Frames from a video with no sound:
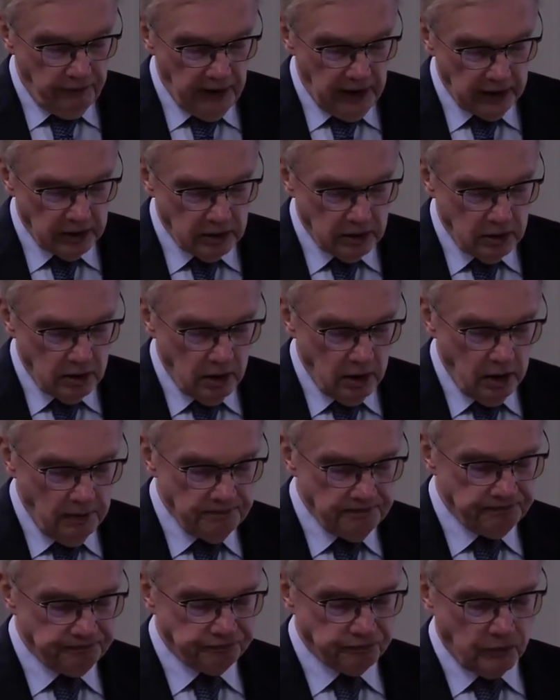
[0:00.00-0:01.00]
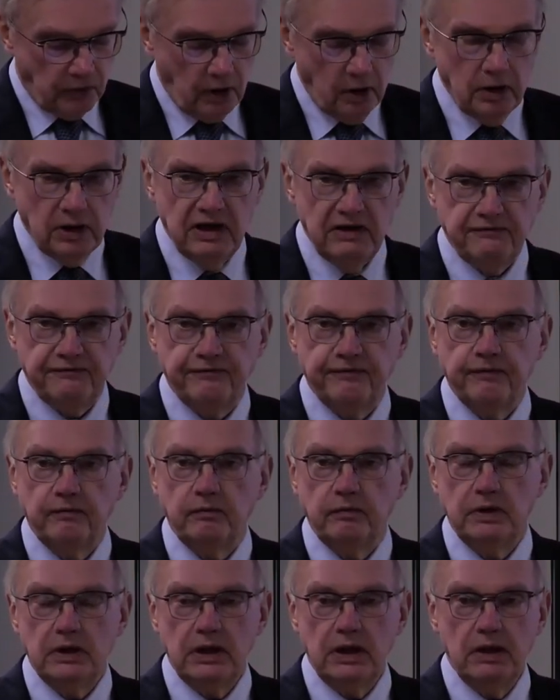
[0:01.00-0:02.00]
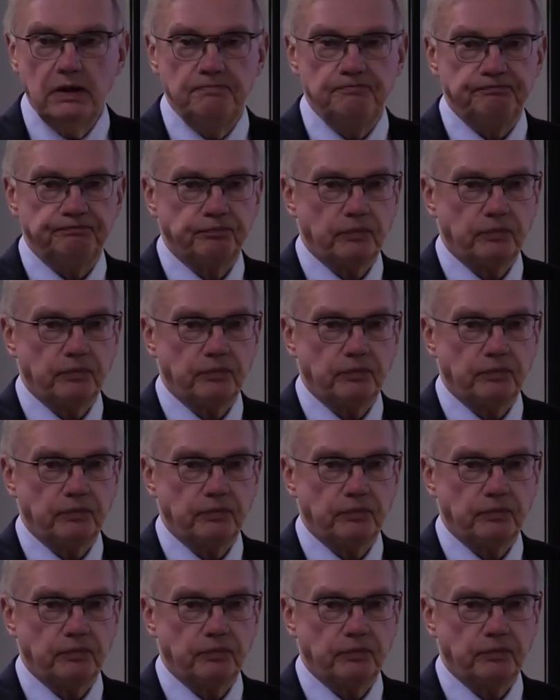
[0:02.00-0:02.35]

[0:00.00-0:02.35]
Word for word: that um, if the